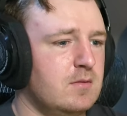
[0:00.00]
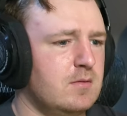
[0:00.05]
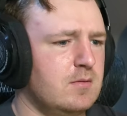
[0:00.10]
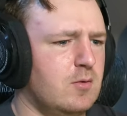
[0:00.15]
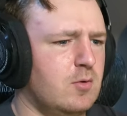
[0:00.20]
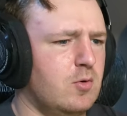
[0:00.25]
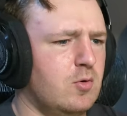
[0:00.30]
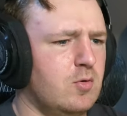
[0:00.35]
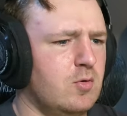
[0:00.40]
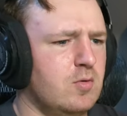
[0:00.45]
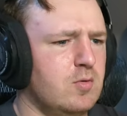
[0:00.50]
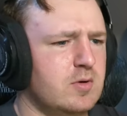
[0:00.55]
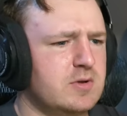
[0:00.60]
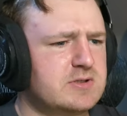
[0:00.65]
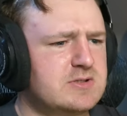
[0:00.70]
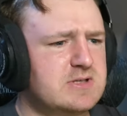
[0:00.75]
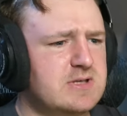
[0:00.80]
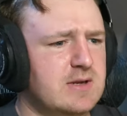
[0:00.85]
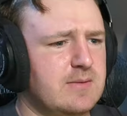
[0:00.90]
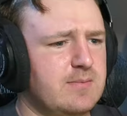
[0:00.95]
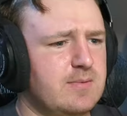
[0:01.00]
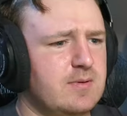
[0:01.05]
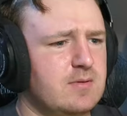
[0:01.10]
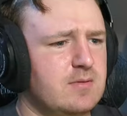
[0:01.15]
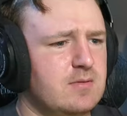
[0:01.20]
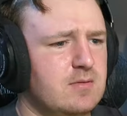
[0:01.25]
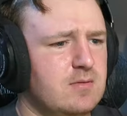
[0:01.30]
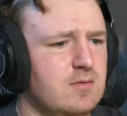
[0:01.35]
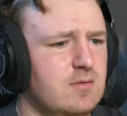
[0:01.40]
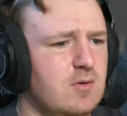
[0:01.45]
Oh, good step.
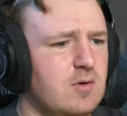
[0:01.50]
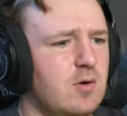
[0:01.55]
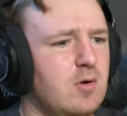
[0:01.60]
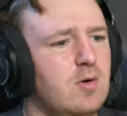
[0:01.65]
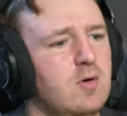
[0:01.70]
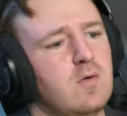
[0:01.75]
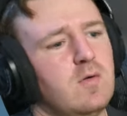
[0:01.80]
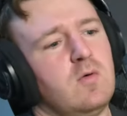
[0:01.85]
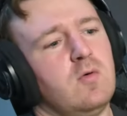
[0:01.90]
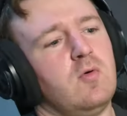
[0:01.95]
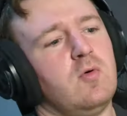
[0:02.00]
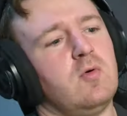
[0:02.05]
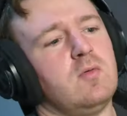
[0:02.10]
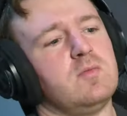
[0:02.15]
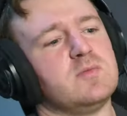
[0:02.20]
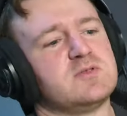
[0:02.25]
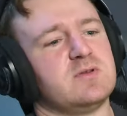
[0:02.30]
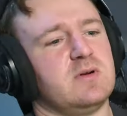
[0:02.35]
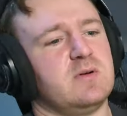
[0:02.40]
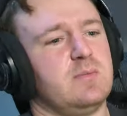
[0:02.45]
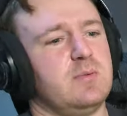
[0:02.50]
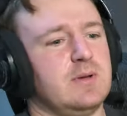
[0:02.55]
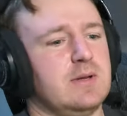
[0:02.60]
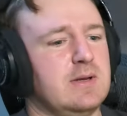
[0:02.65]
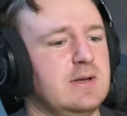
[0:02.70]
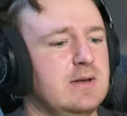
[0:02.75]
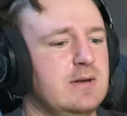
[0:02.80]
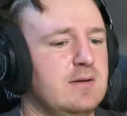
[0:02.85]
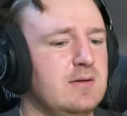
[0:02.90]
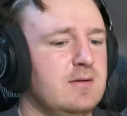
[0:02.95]
Oh, that's what a
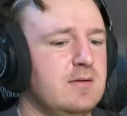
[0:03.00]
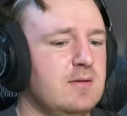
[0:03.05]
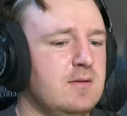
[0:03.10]
play.